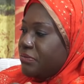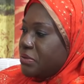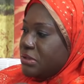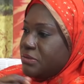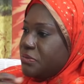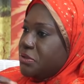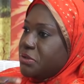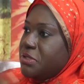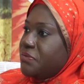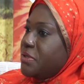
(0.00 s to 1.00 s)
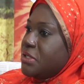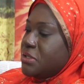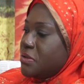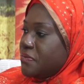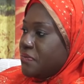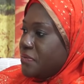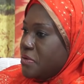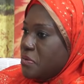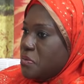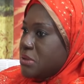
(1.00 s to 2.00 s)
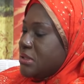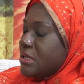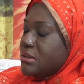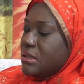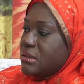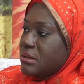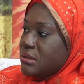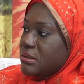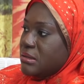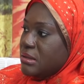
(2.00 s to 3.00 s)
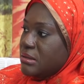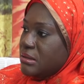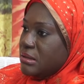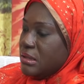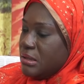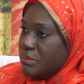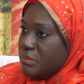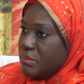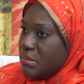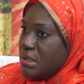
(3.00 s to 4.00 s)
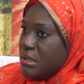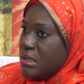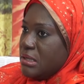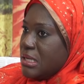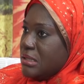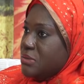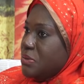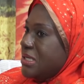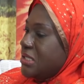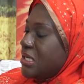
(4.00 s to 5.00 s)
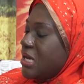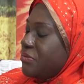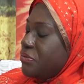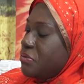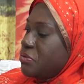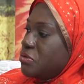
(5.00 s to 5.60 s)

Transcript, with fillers: What's what's your definition of what success is, and then does religion have a role